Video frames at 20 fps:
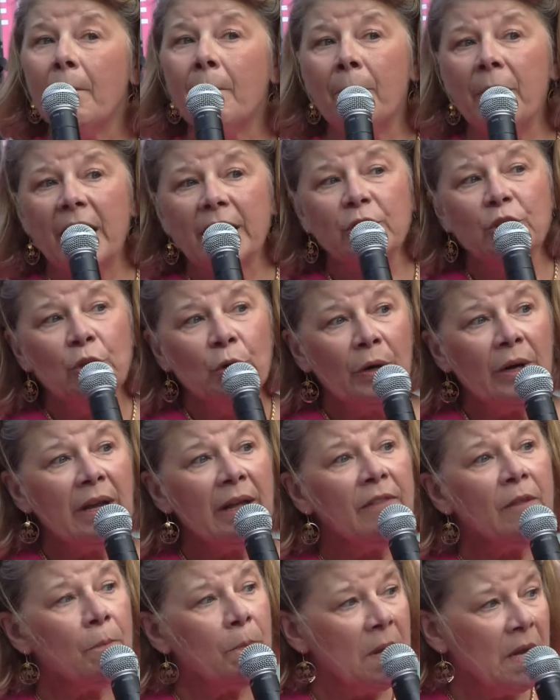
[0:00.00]
But
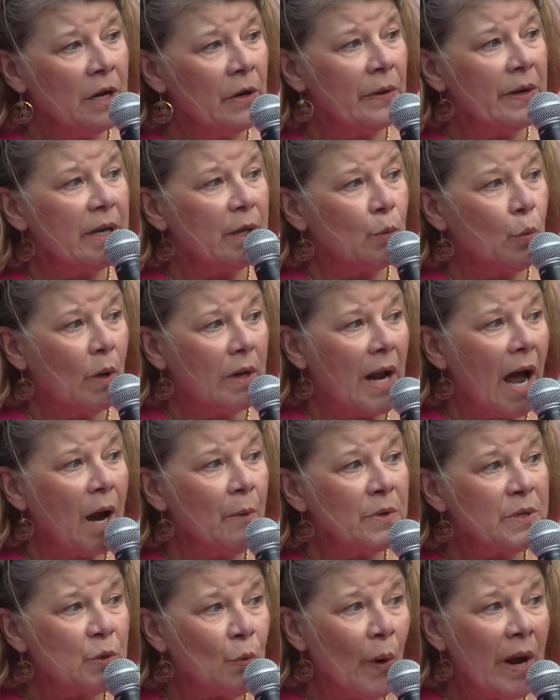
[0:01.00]
during the period when I
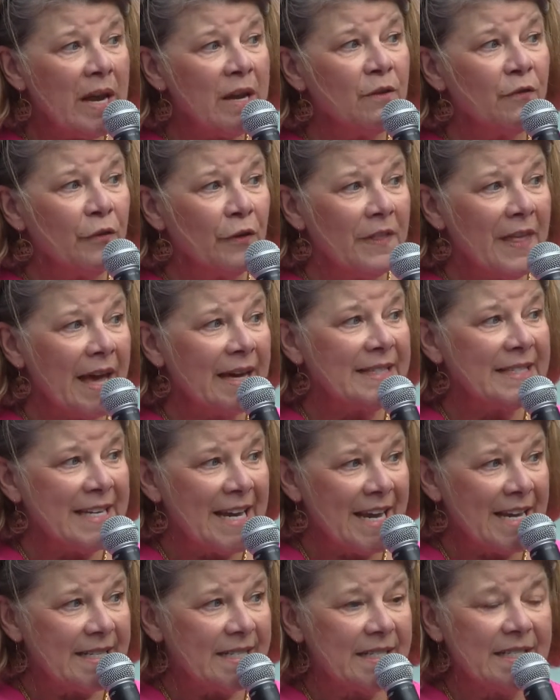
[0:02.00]
was waiting for that
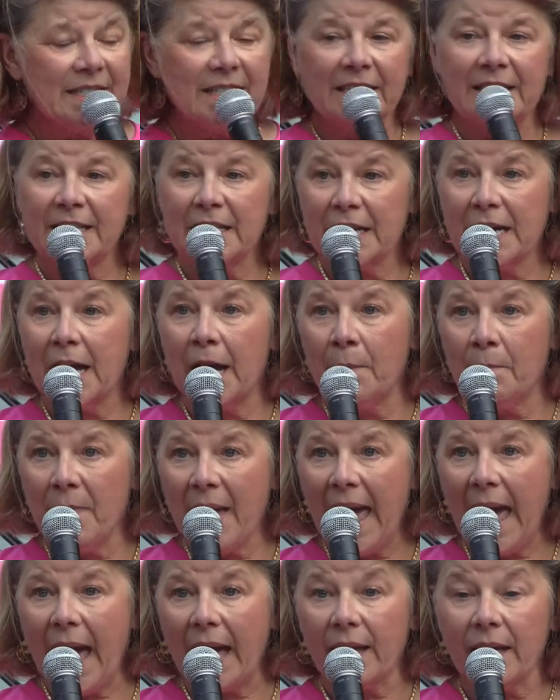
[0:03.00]
test to come
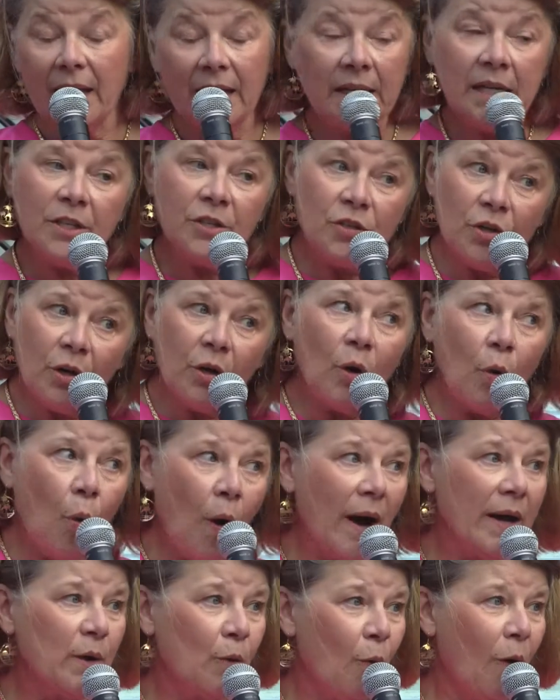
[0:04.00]
back, and it took
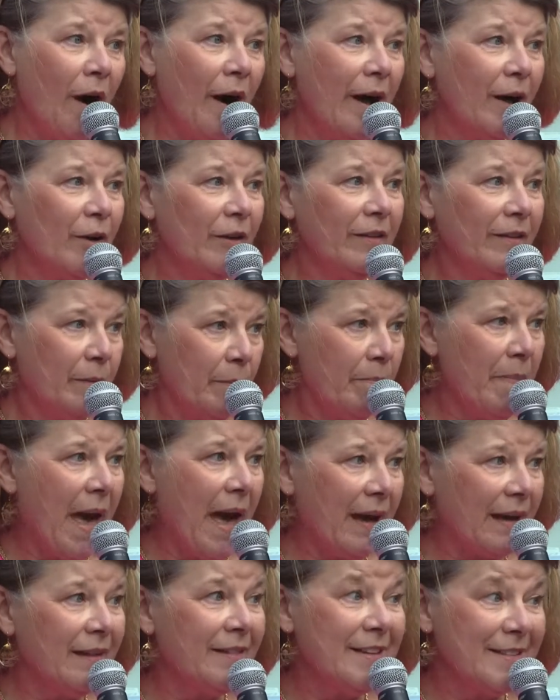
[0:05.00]
quite a while
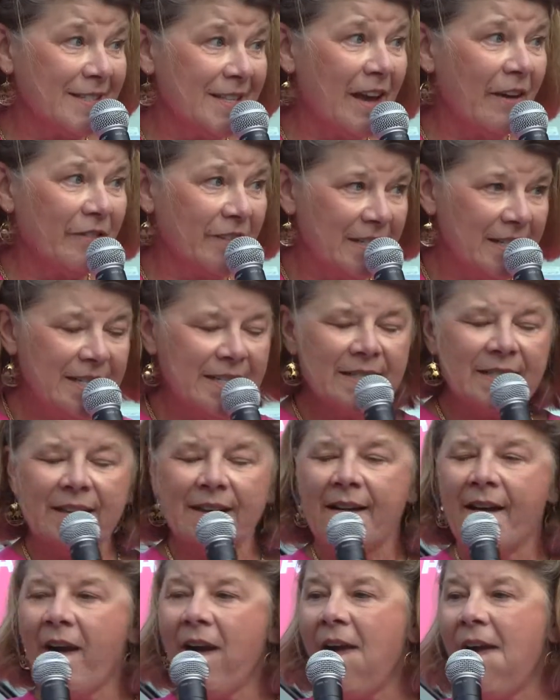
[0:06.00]
back in the 70s,
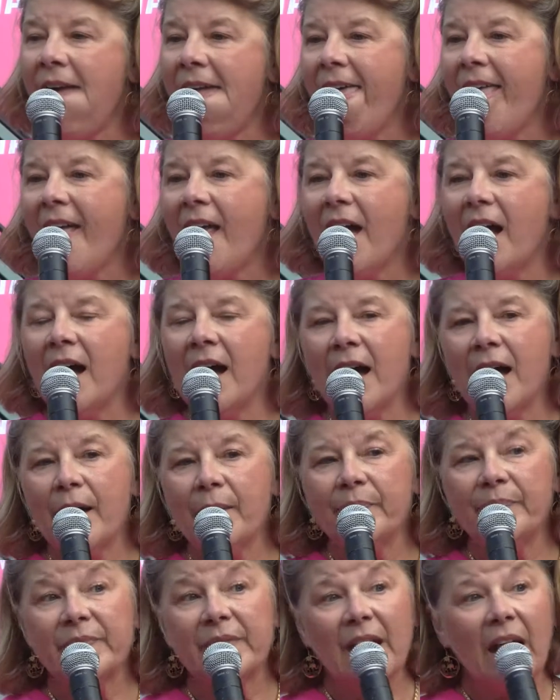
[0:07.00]

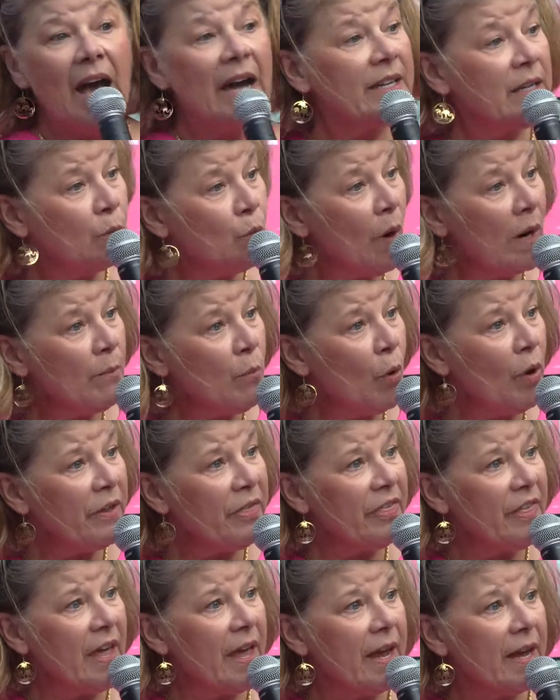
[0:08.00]
um, I did one more
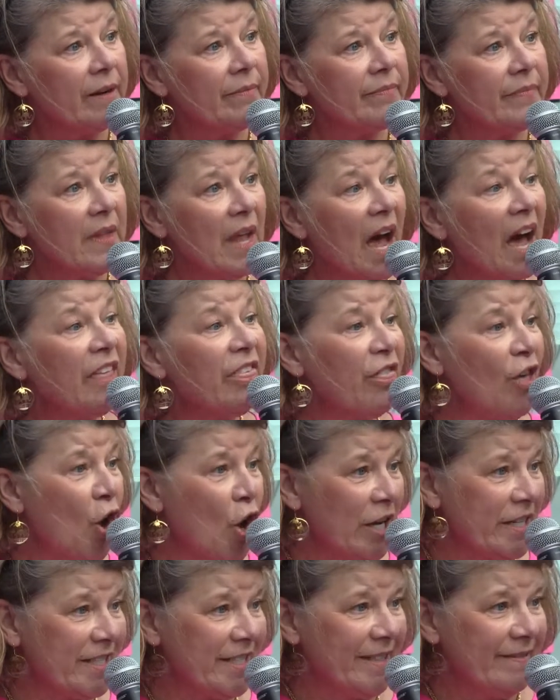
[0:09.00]
thing. I
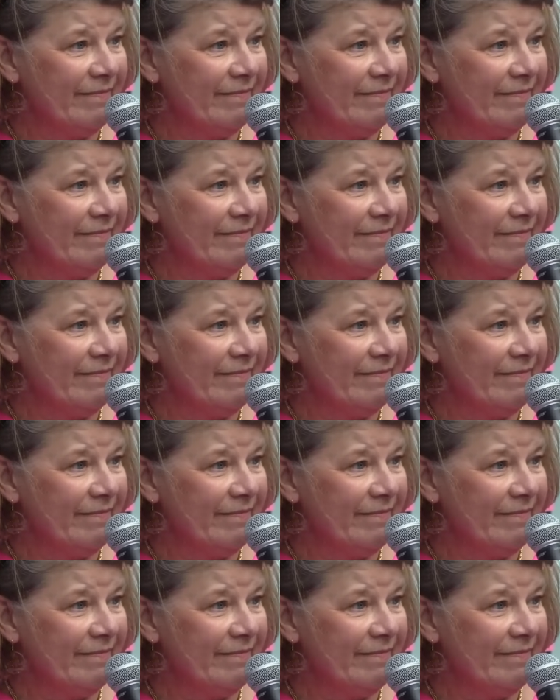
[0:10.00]
thought.